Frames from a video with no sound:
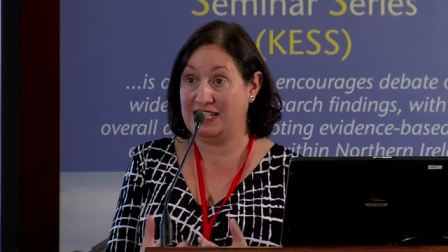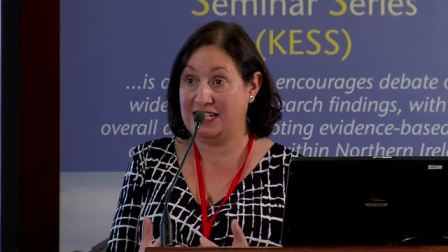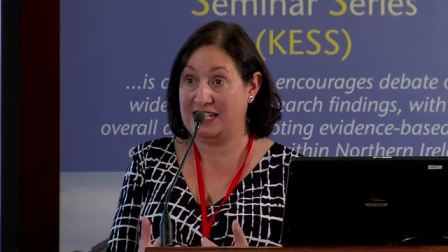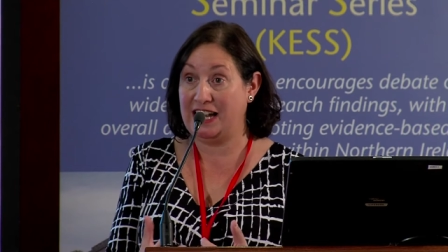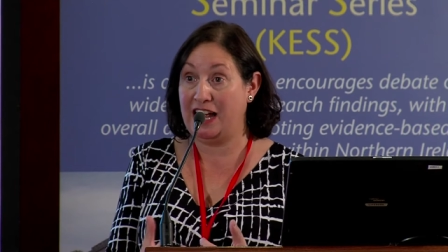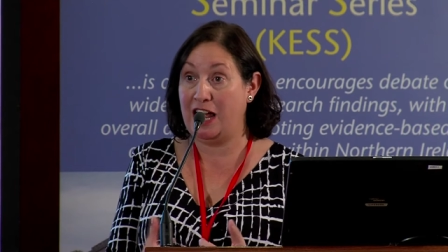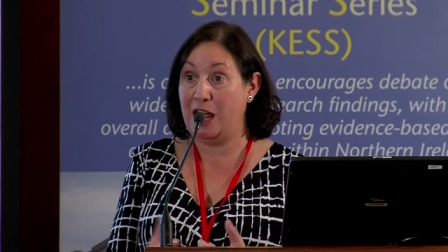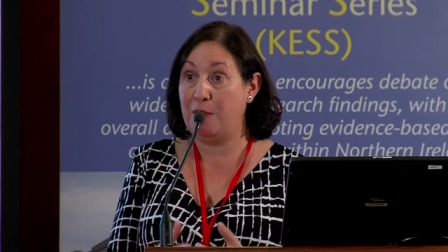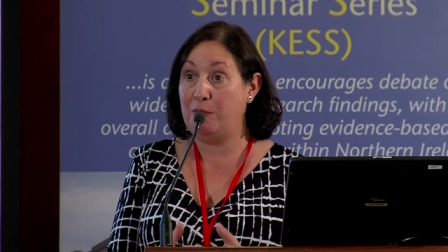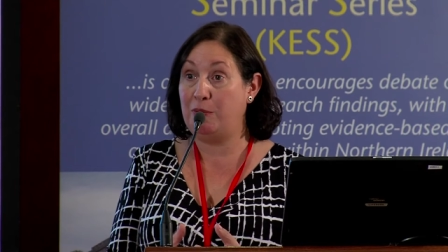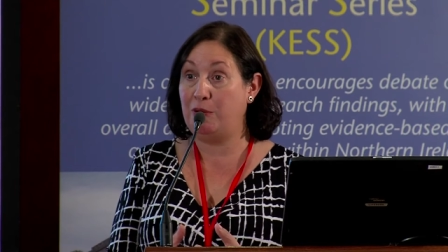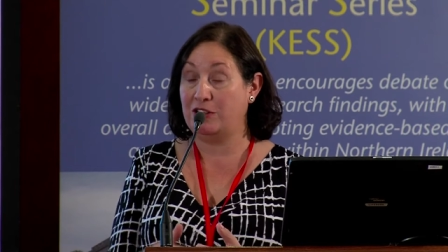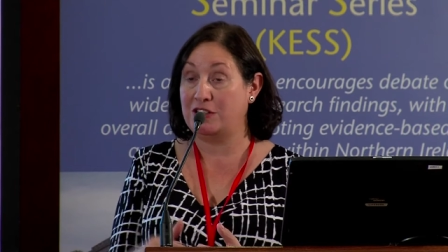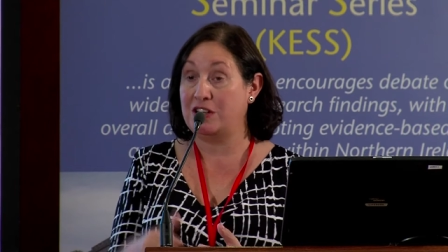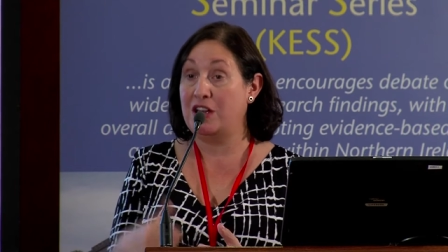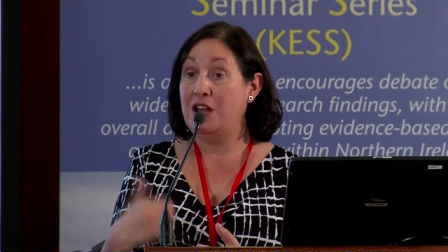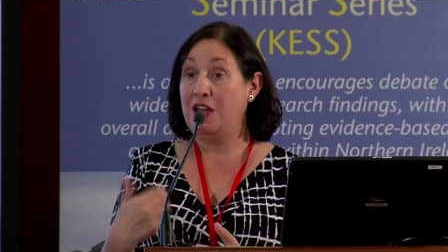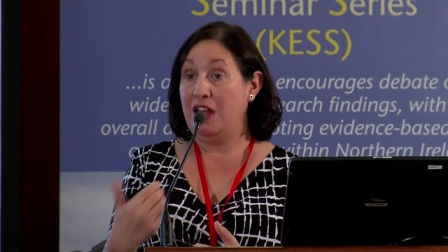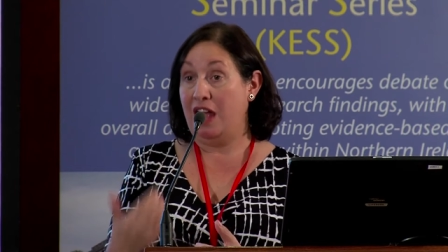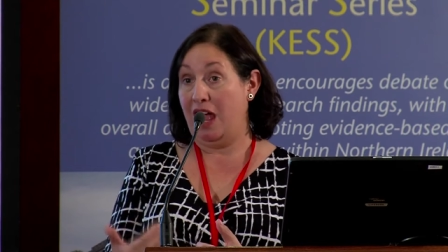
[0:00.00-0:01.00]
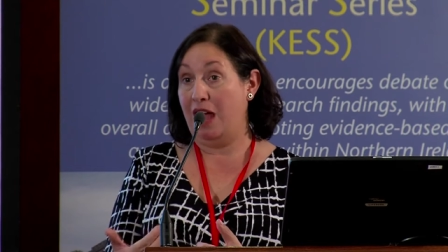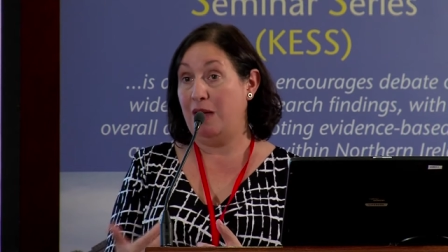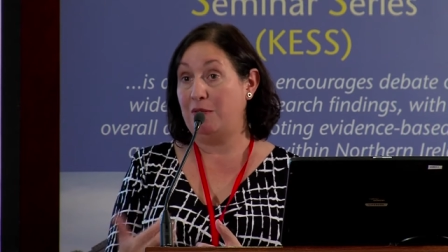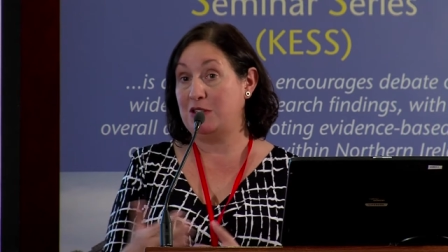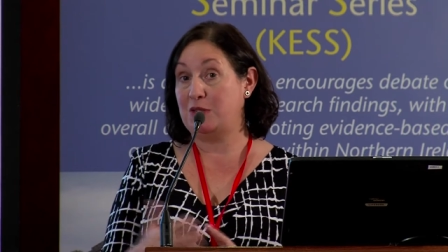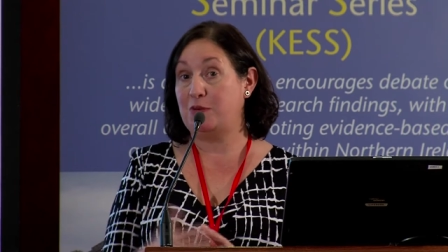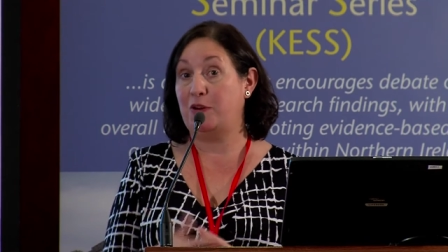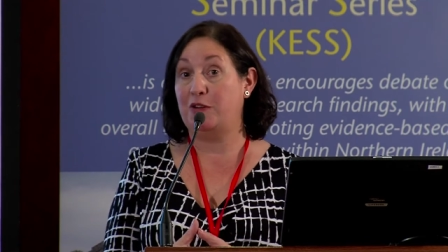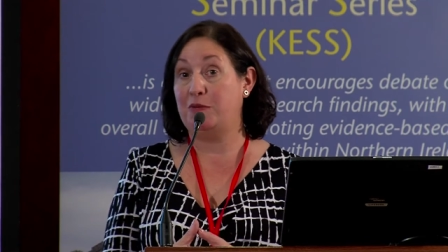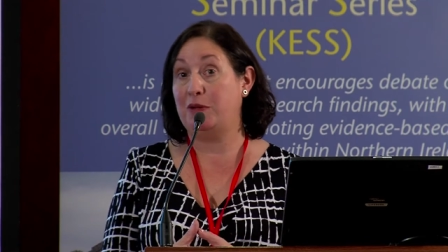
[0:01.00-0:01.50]
today, but um,
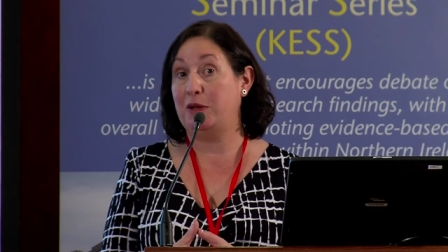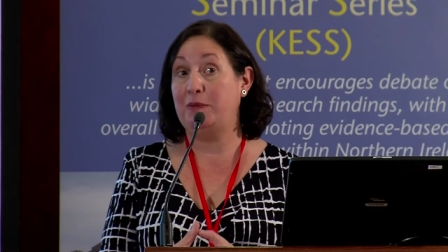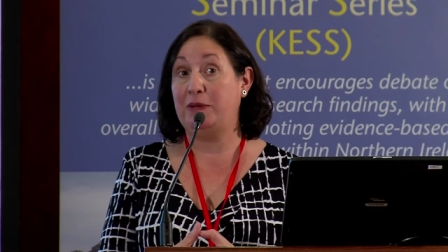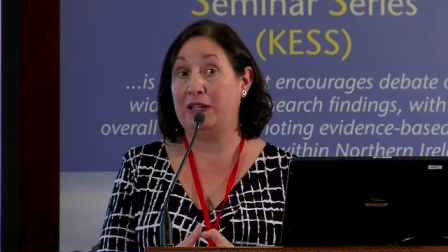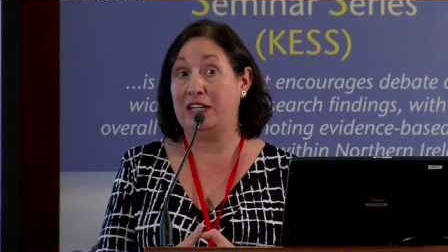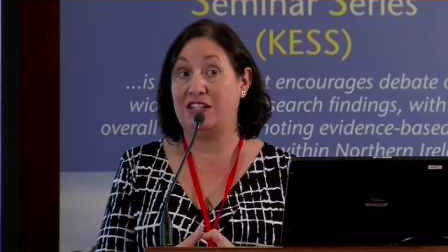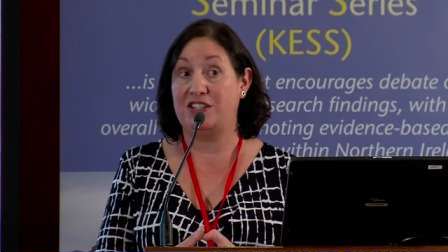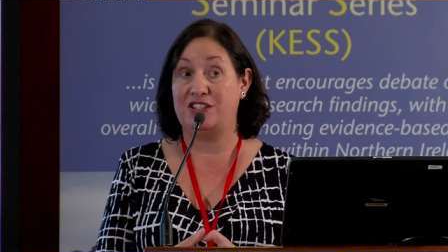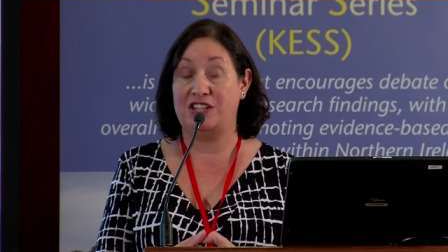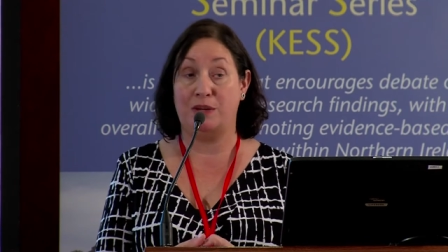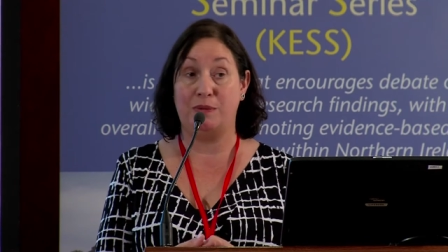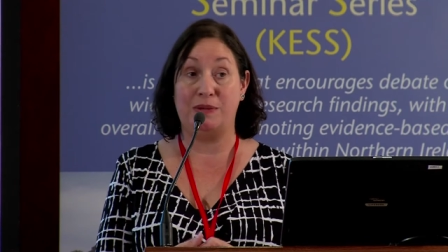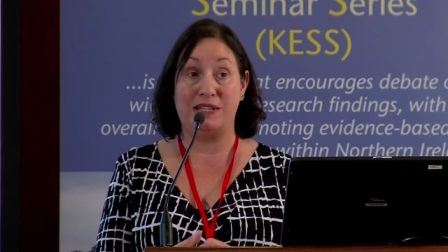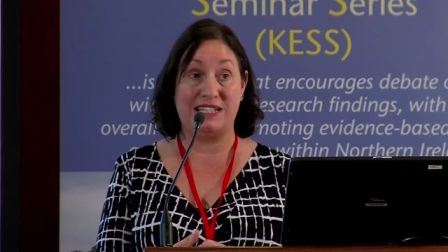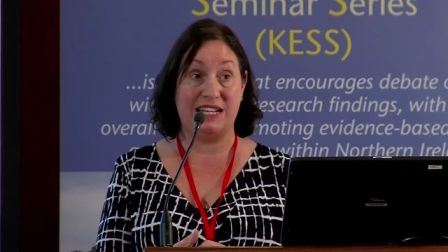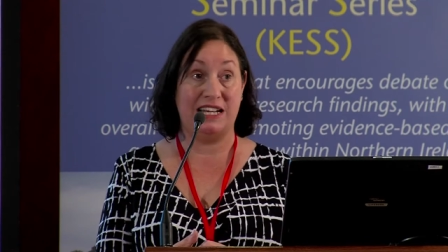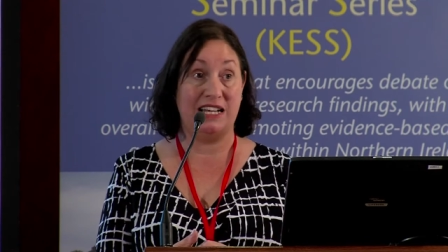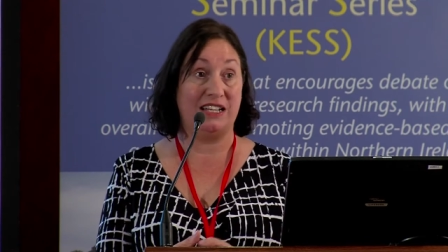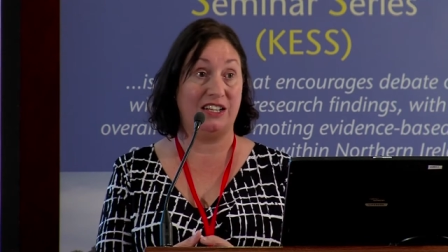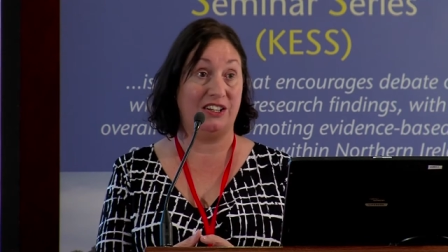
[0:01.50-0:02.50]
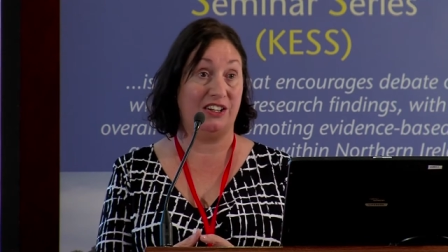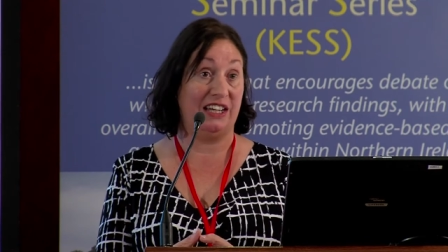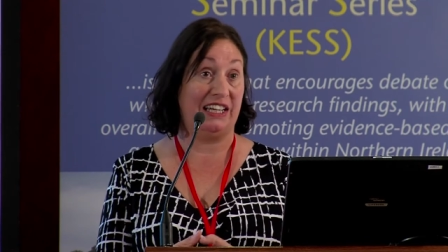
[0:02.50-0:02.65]
as part of my PhD, we did